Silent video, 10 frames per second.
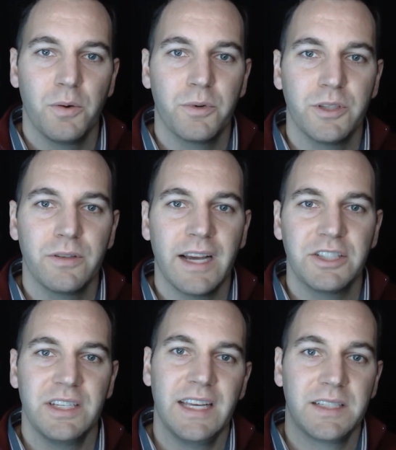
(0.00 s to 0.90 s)
where you'll
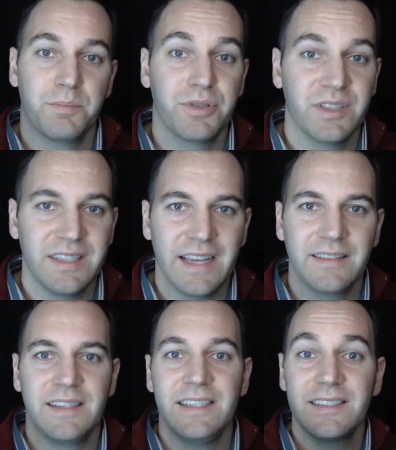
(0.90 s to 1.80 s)
actually get to
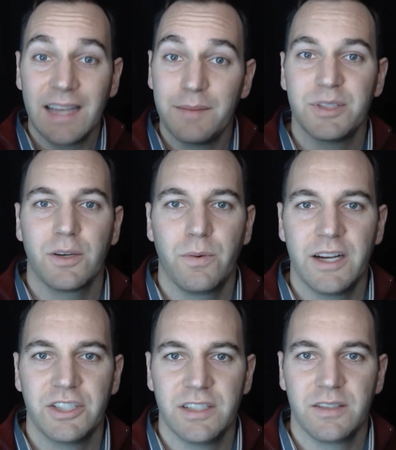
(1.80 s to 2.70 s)
present these types of
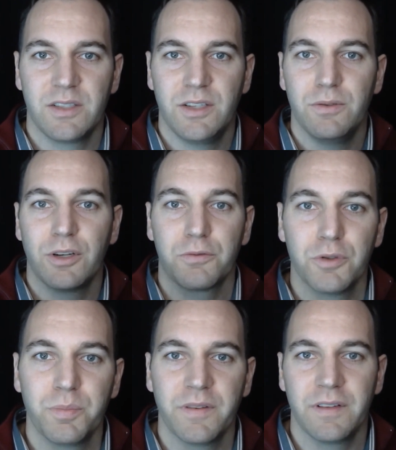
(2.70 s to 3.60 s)
questions to a
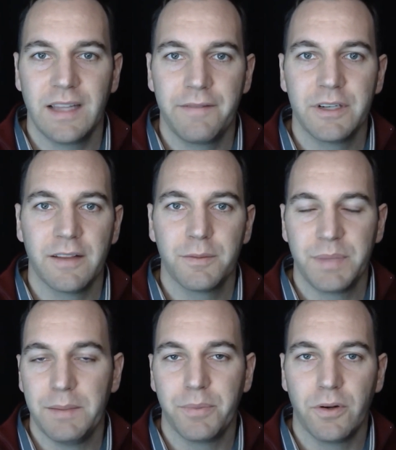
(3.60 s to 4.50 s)
group of 11 other
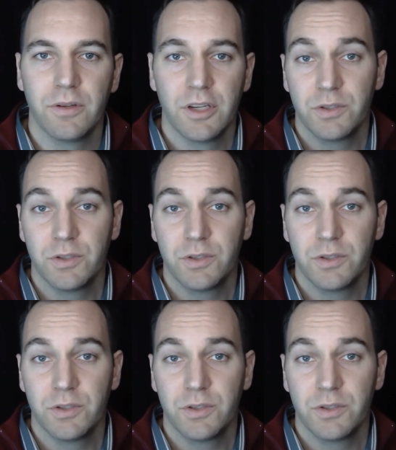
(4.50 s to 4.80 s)
people,